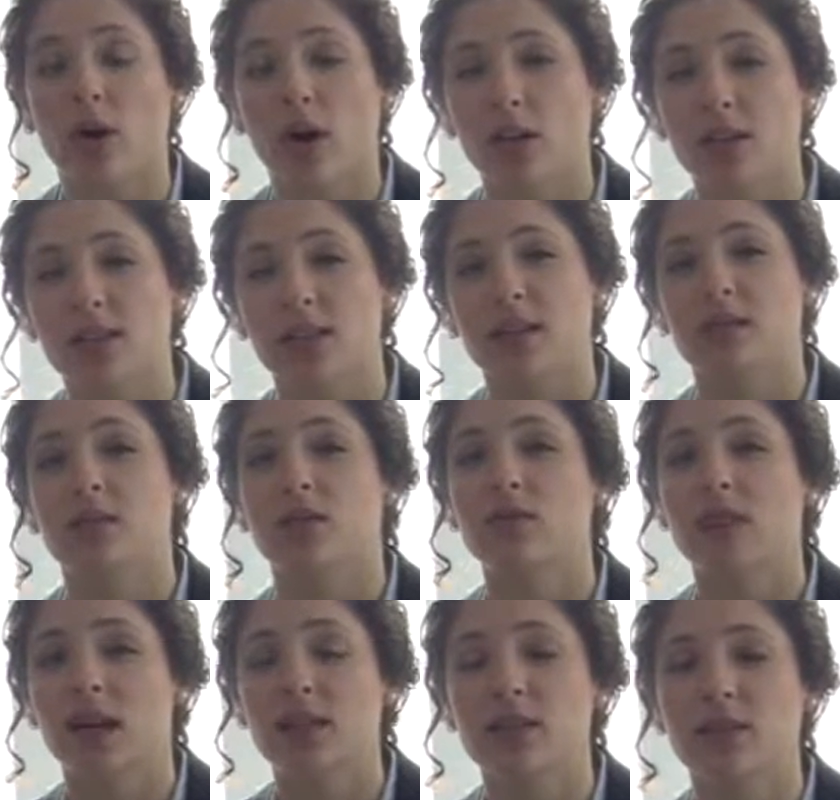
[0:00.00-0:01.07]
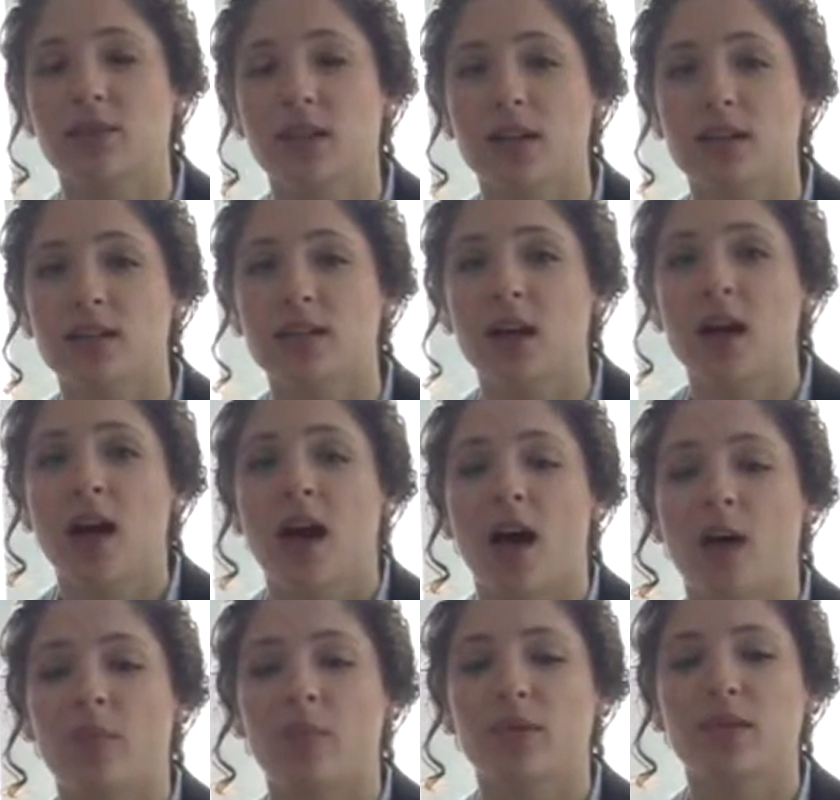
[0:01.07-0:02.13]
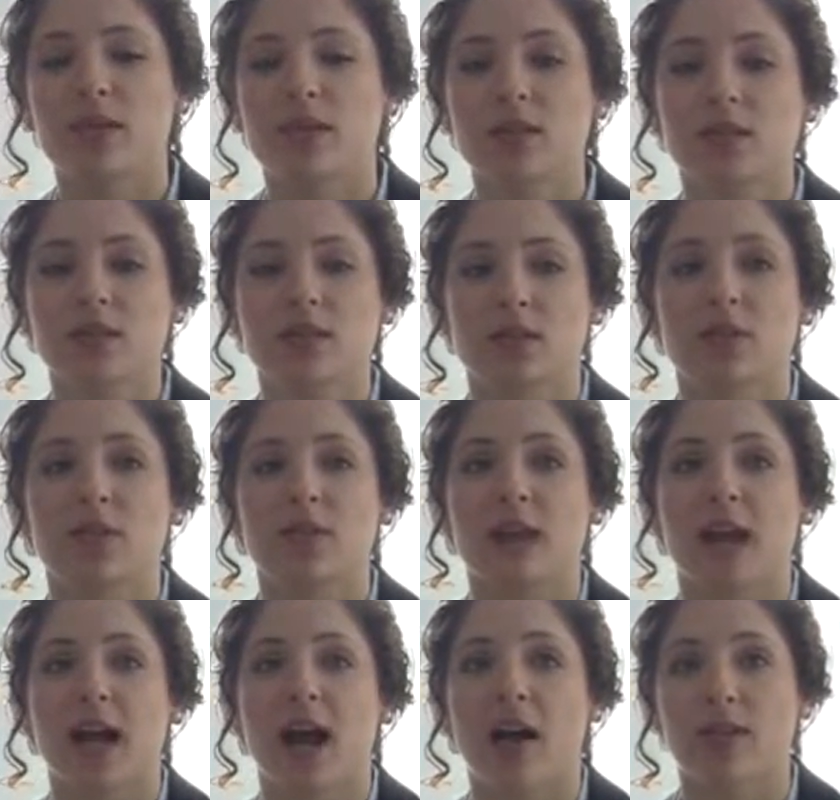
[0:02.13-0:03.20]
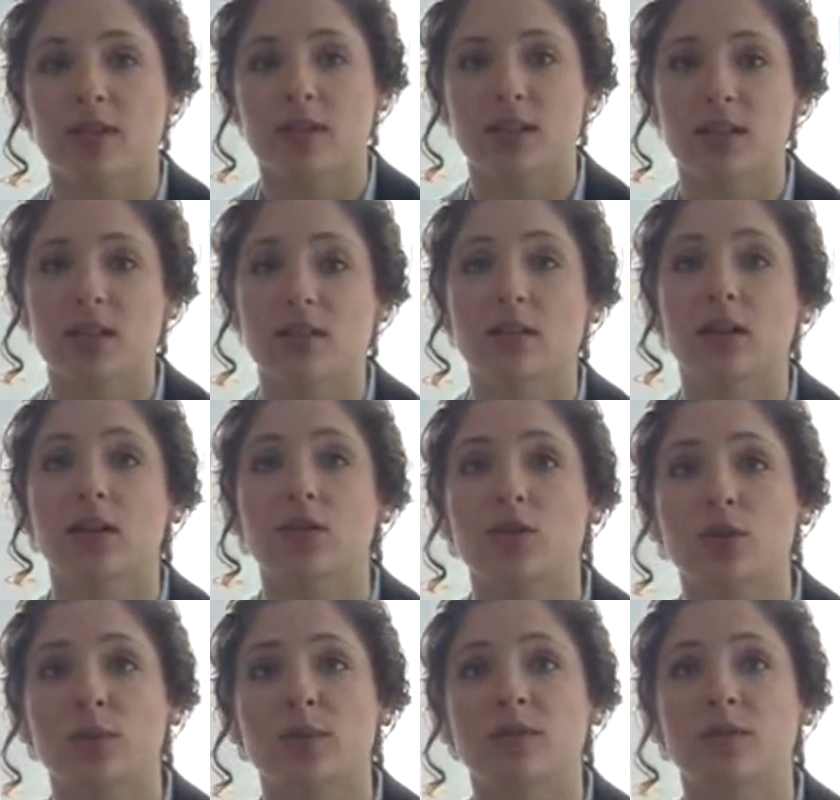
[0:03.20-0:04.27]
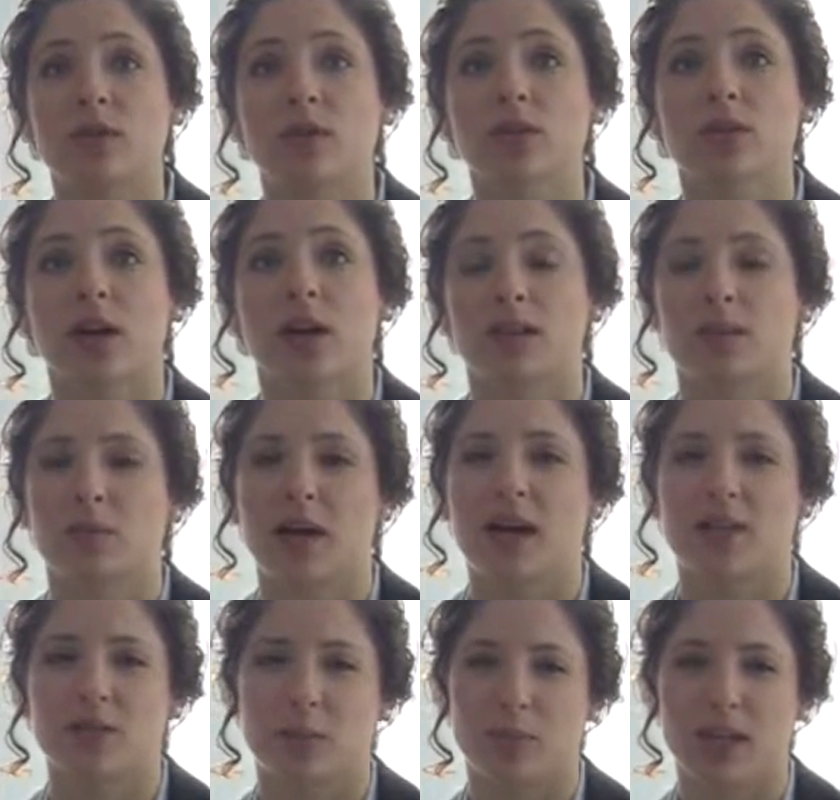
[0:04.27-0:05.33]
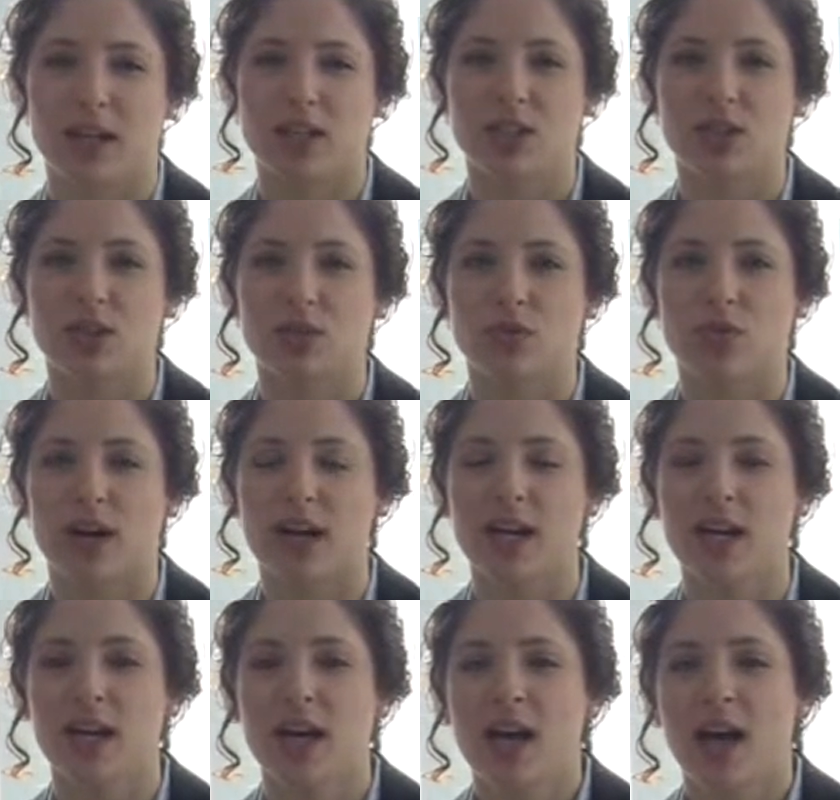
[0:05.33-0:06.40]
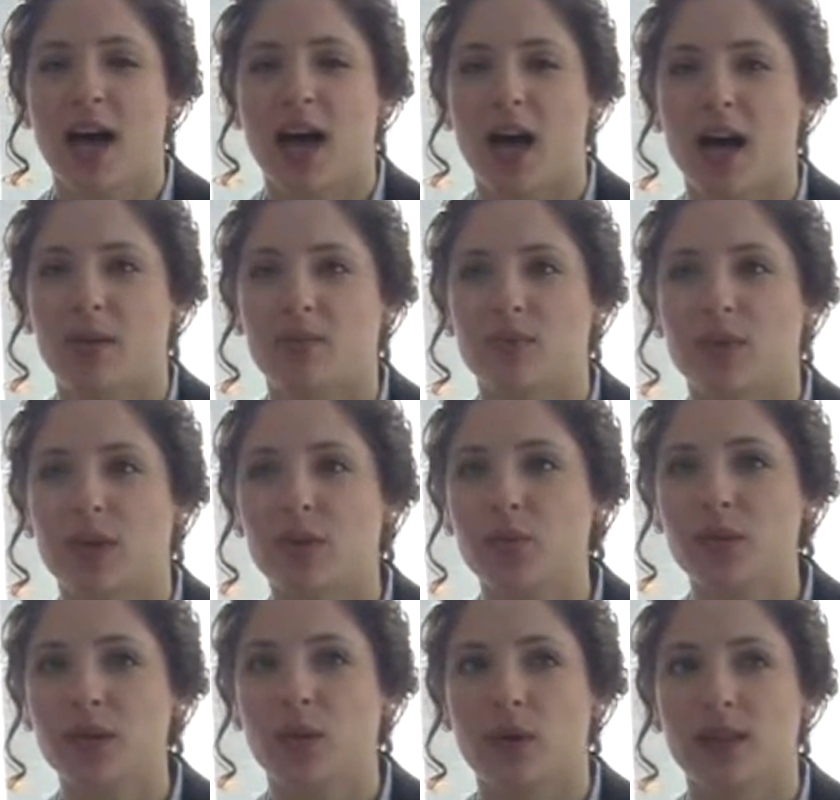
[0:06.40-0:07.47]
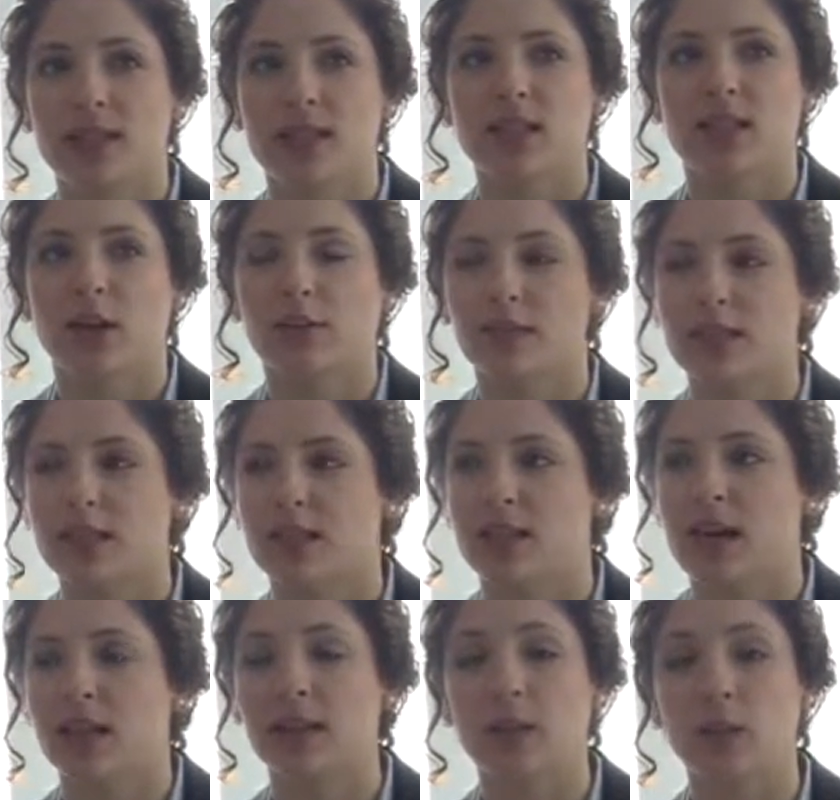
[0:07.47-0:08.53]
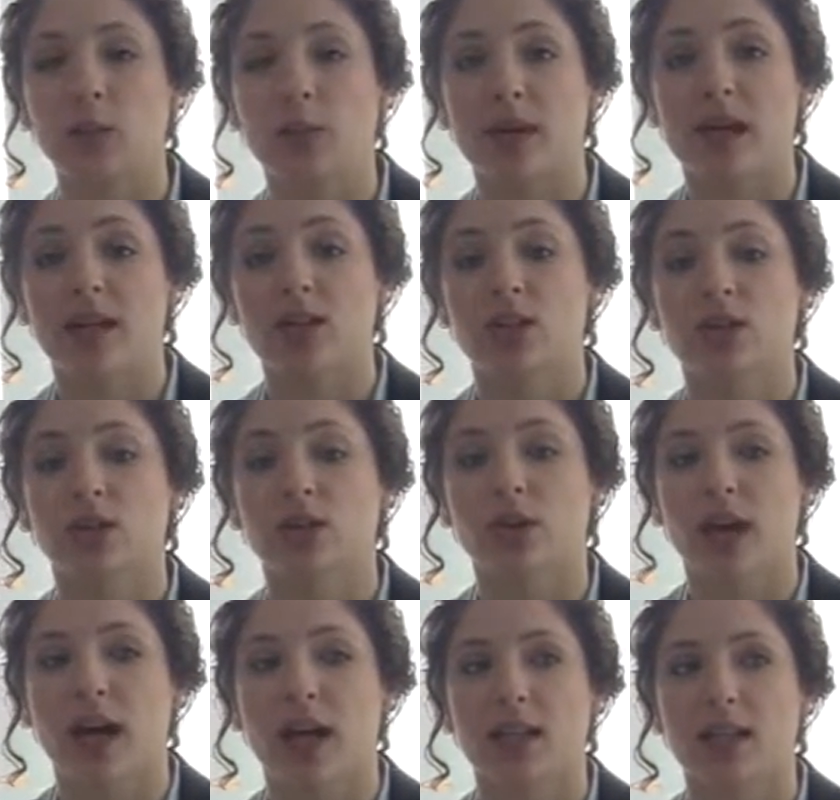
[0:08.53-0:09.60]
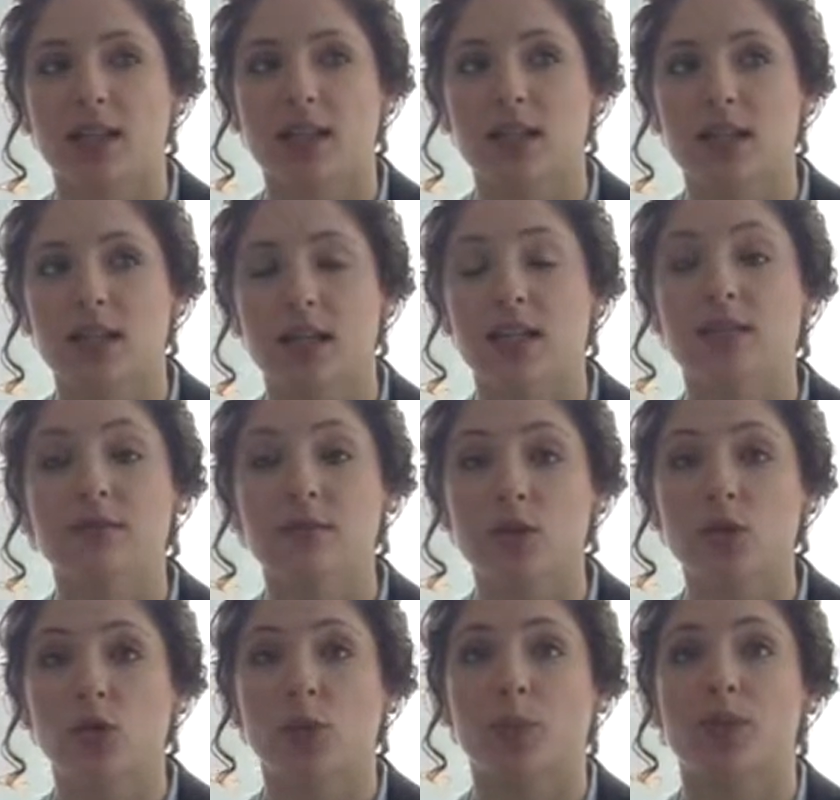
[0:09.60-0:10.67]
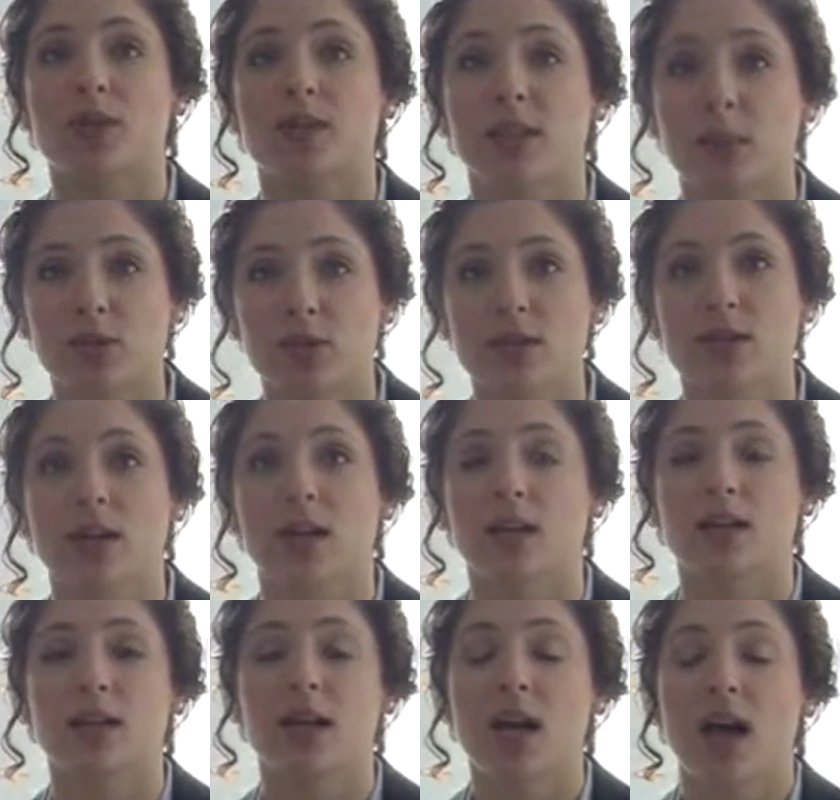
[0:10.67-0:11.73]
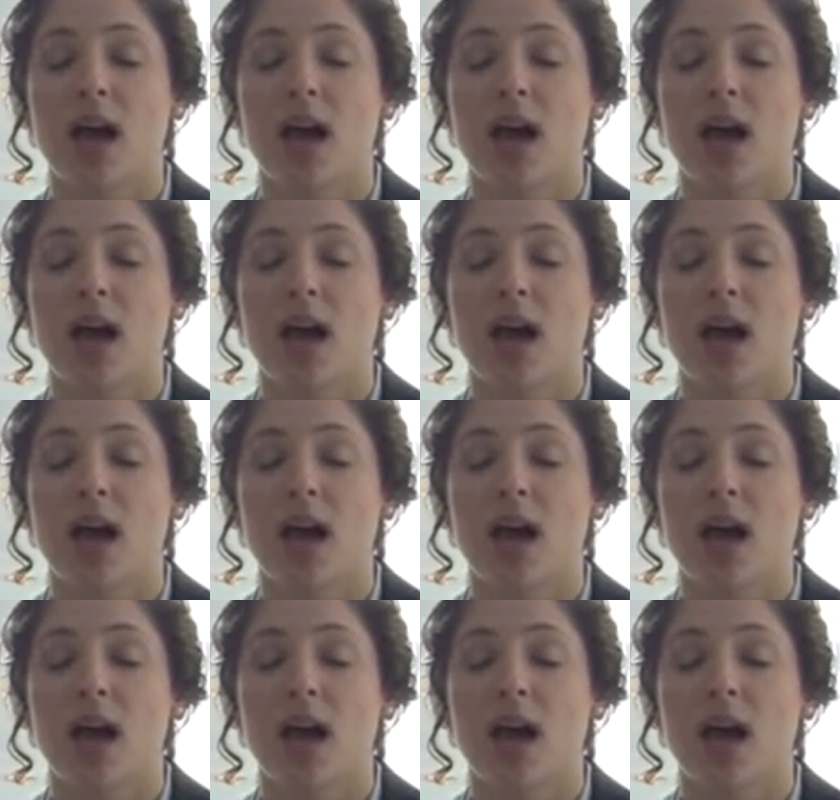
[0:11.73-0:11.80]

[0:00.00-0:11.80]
politics, those kinds of things. But this is something that I haven't seen in the literature before as applied to Ukraine. So I really wanted to delve into that a little bit and to look at the individual perceptions and